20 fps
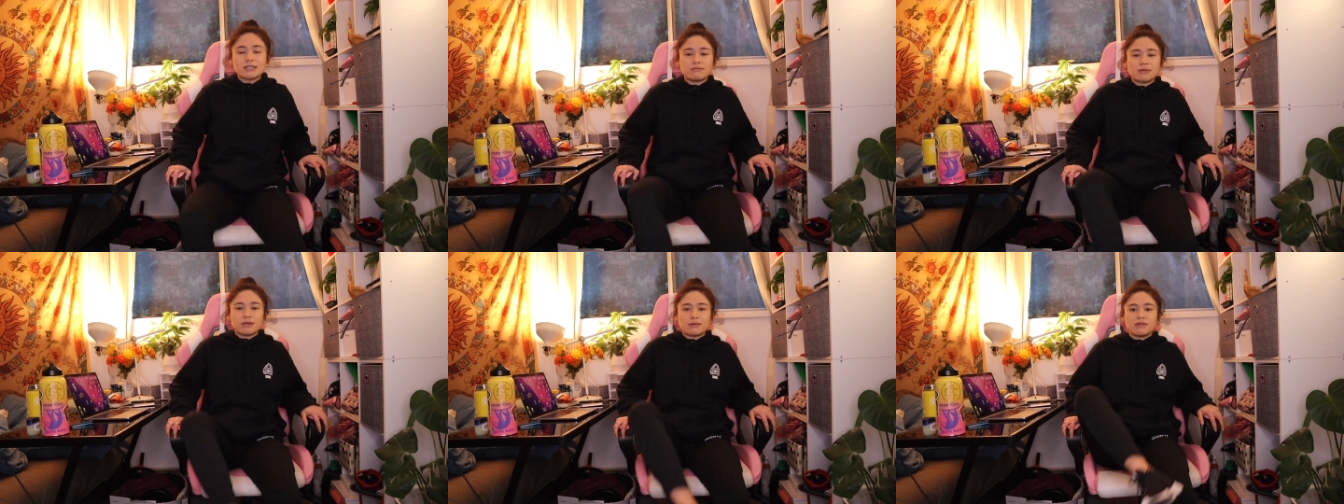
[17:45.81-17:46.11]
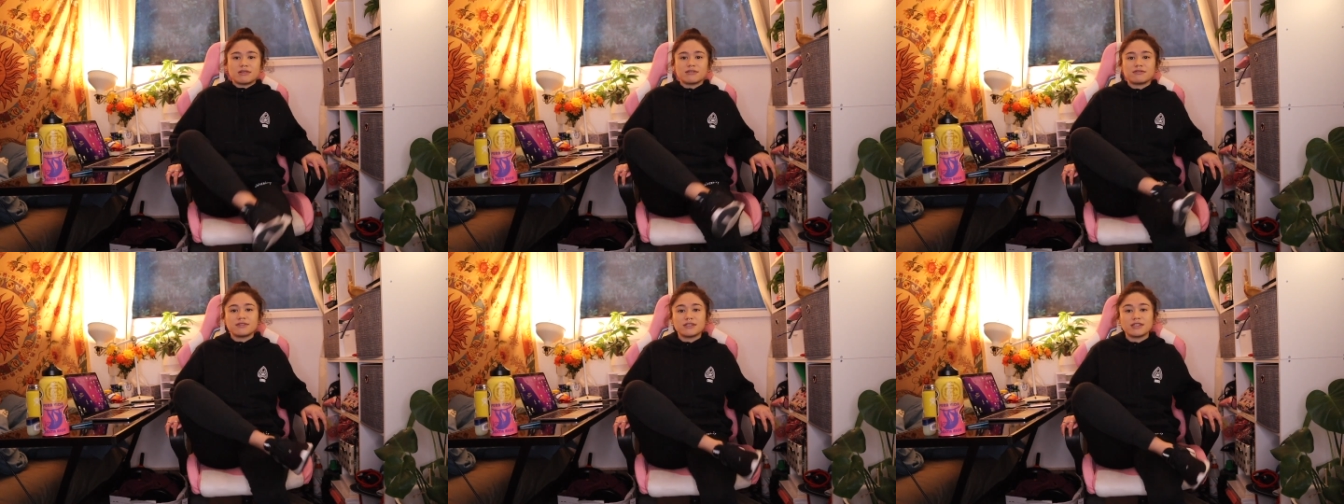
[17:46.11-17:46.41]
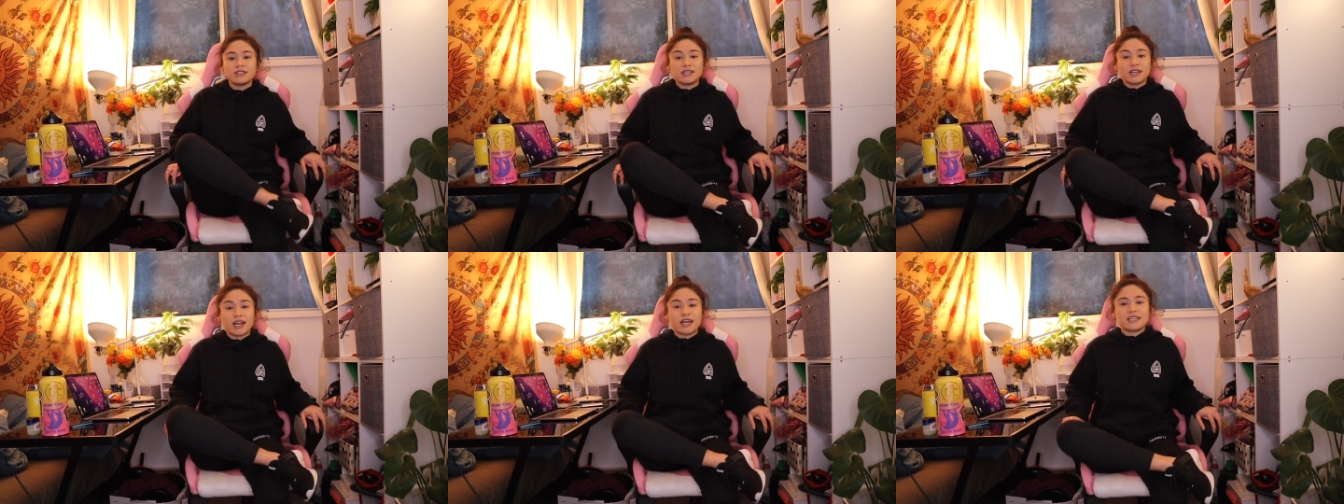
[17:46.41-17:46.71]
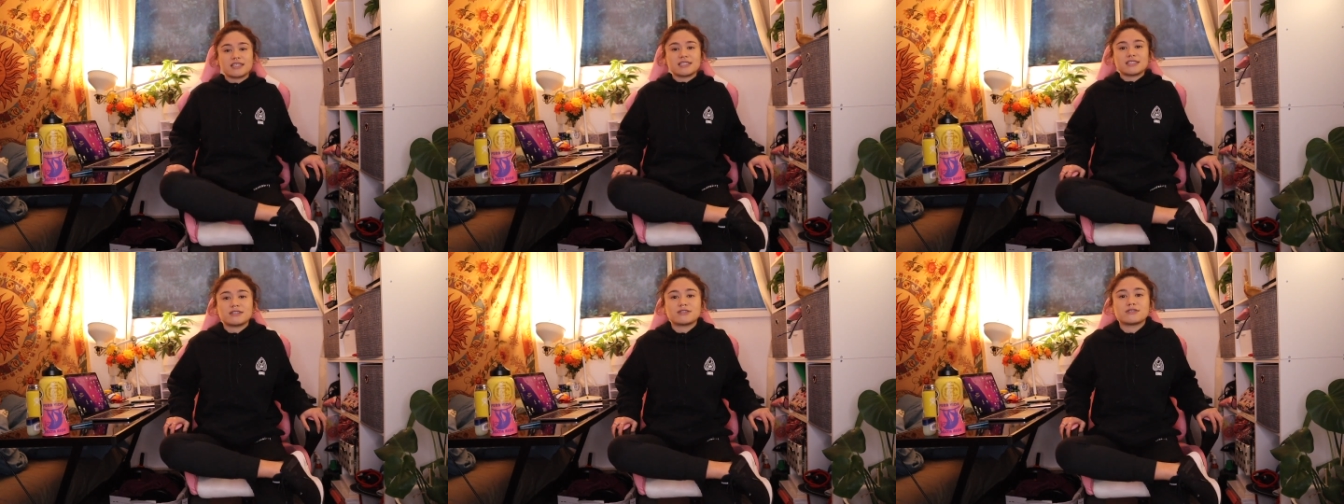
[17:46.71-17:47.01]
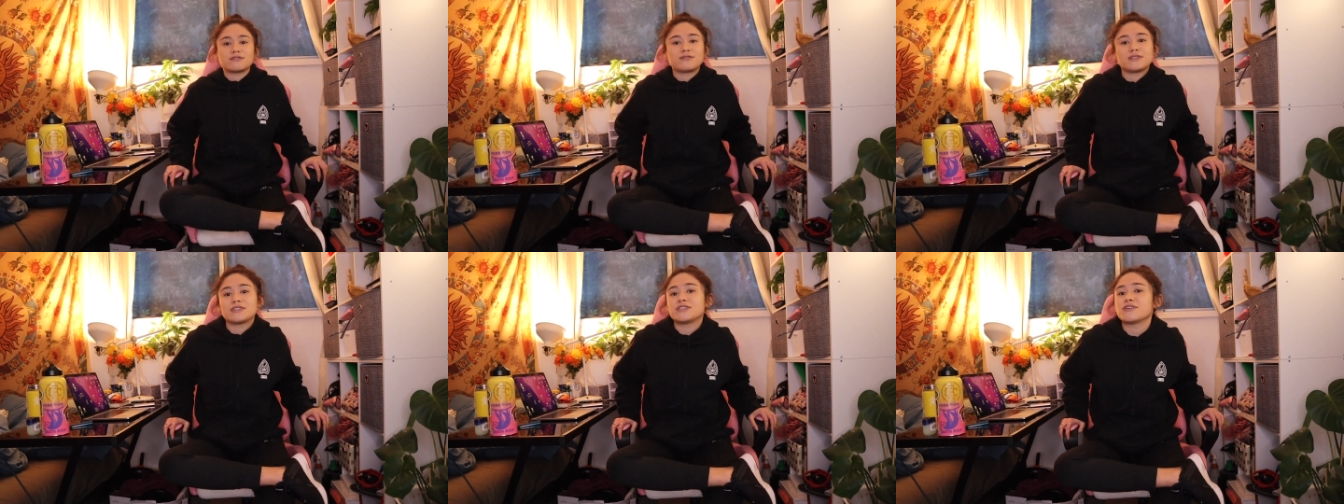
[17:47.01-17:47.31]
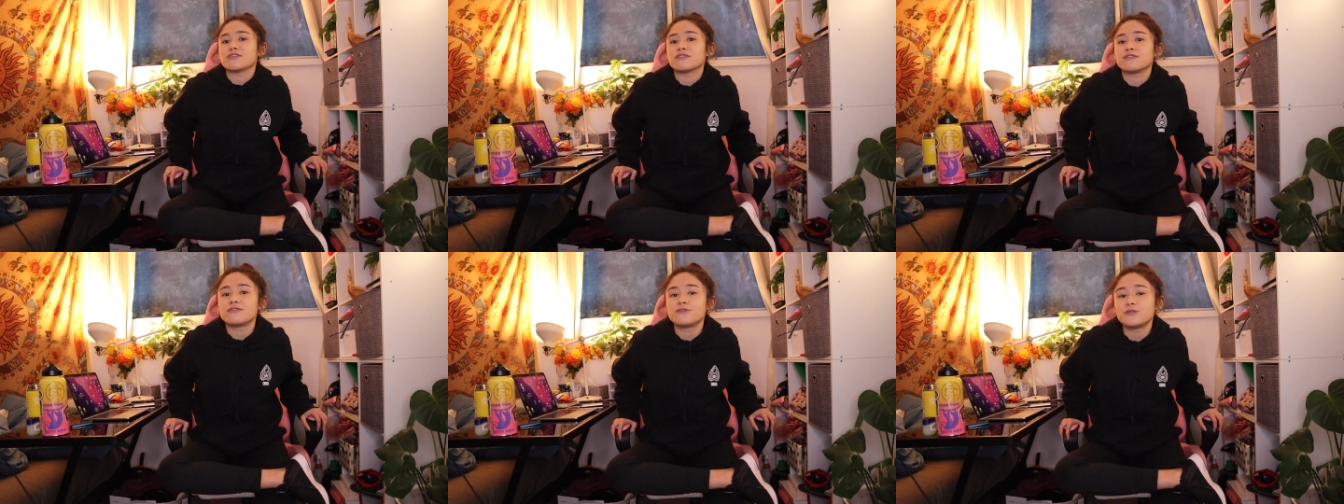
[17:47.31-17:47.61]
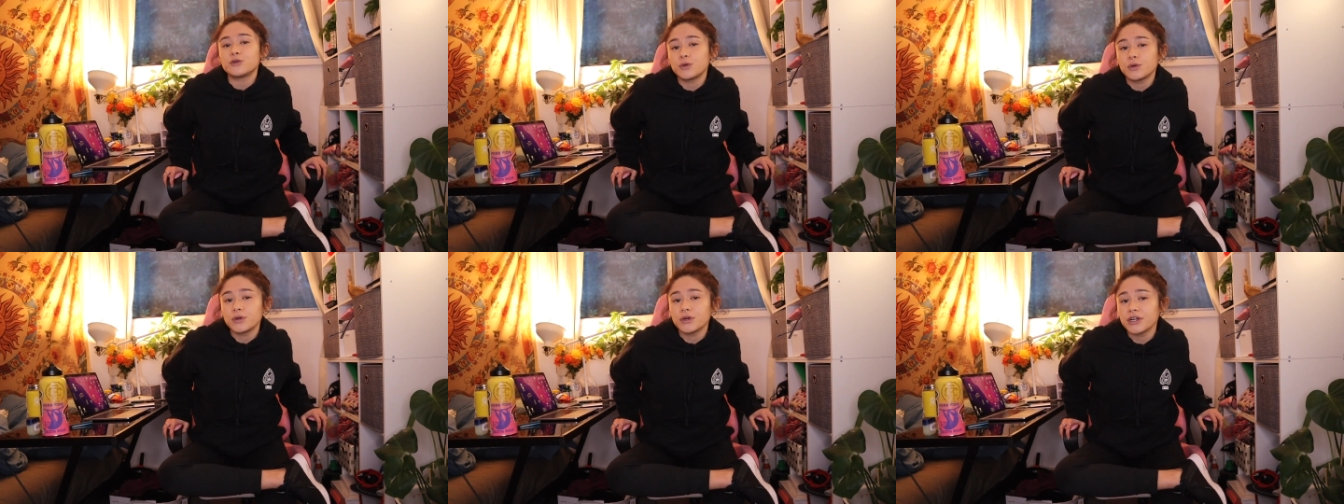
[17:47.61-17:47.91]
Maybe a nice little figure
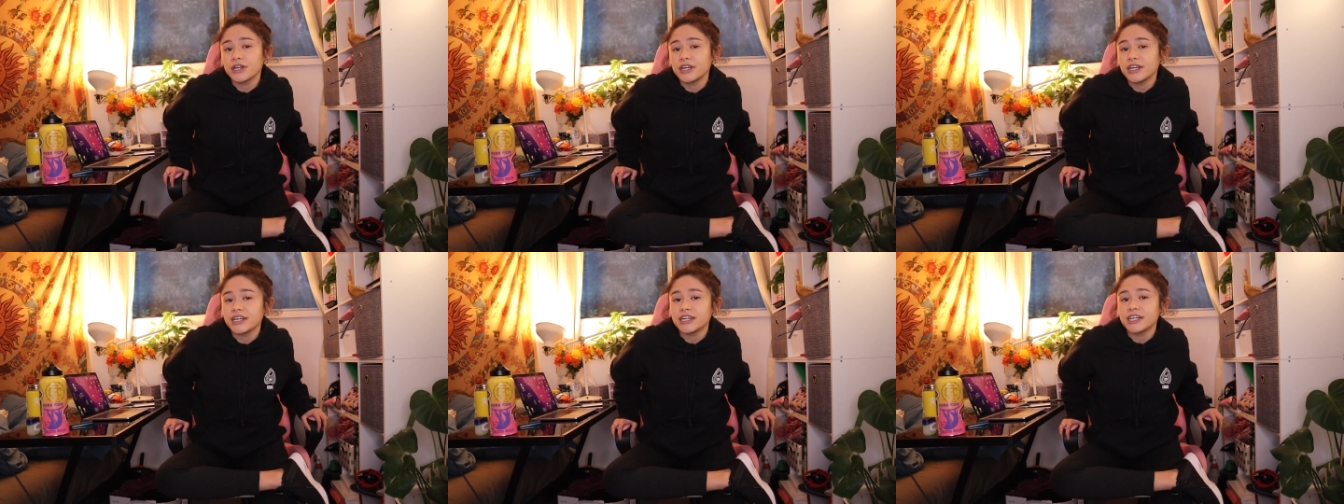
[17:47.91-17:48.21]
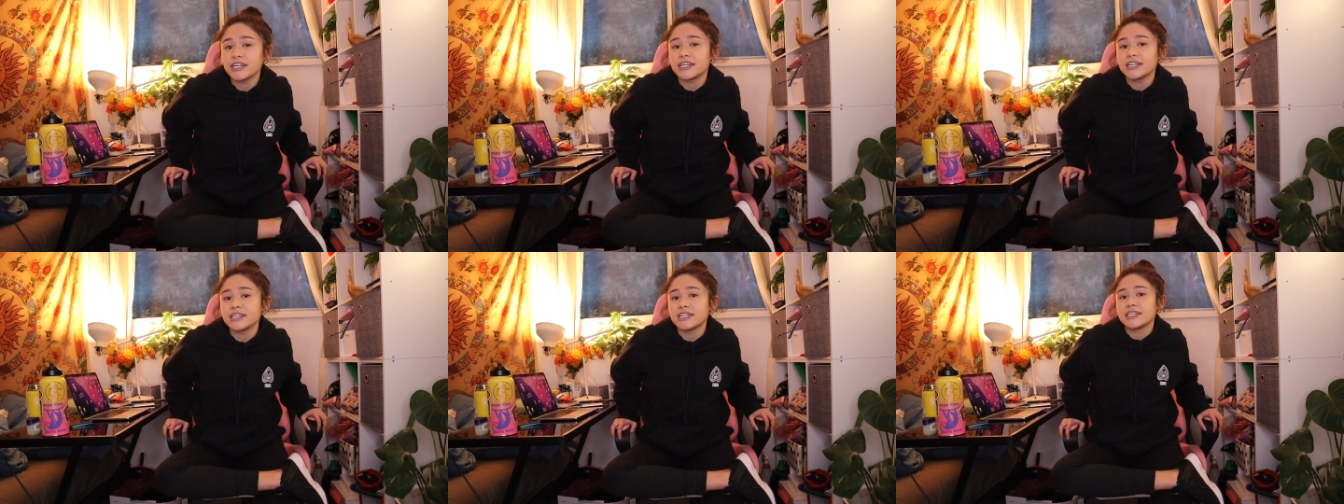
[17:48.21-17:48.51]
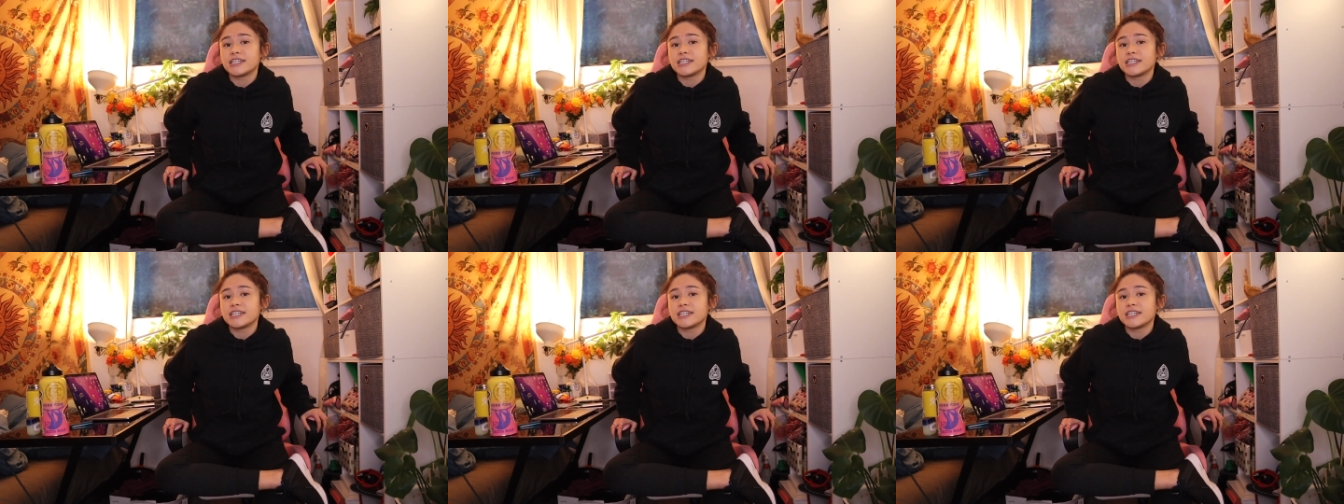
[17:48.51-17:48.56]
4.